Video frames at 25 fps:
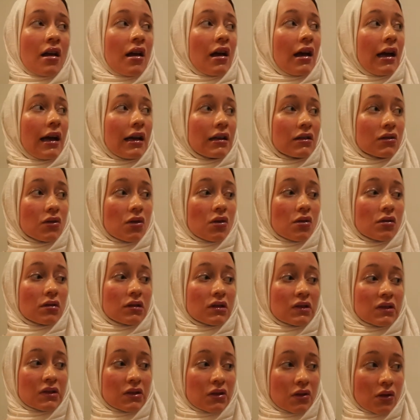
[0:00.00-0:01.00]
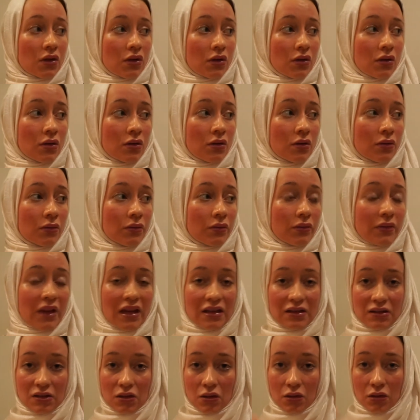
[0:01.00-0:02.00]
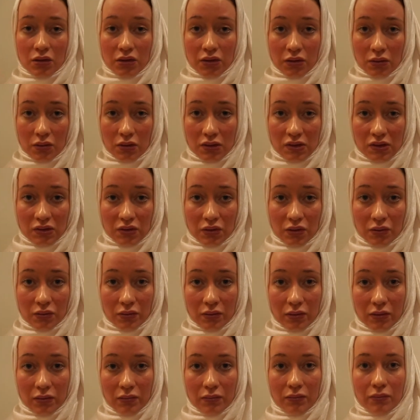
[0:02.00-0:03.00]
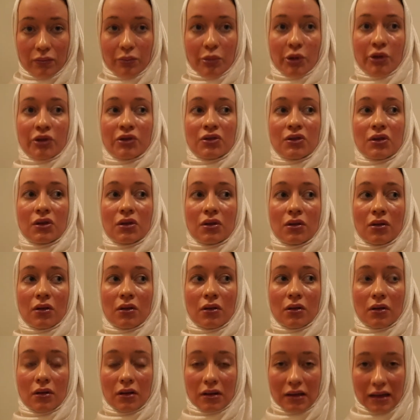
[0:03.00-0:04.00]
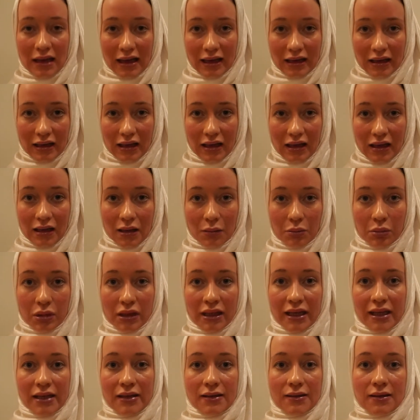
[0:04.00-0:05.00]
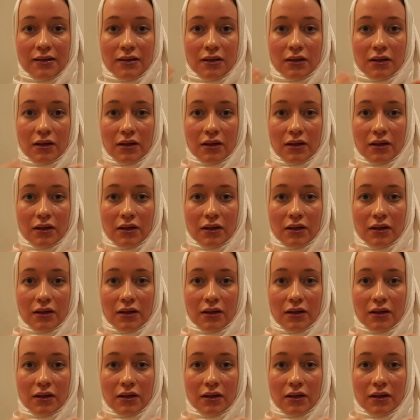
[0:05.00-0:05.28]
And also that's going to also put you like in a place